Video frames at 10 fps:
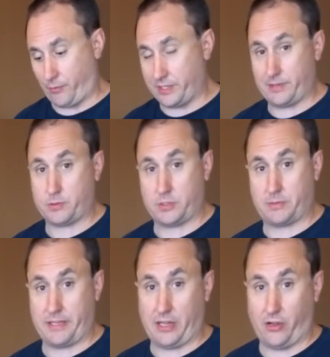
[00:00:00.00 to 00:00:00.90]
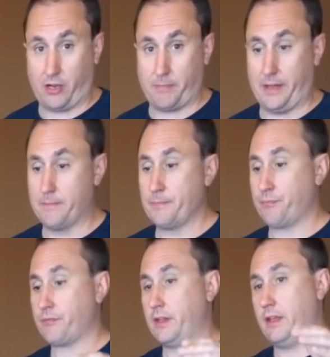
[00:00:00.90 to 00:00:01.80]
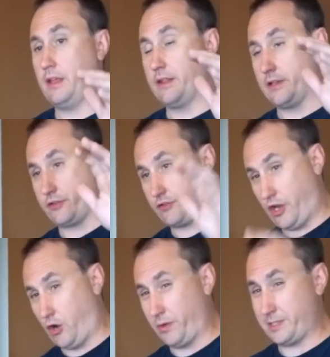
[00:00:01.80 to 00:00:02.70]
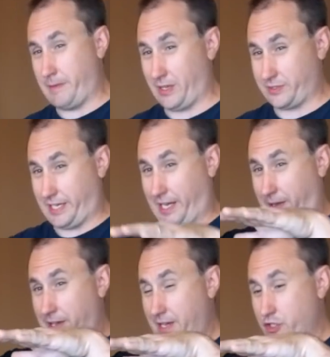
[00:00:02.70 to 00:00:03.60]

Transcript: It wasn't even supposed to be that long, but the snow was melting,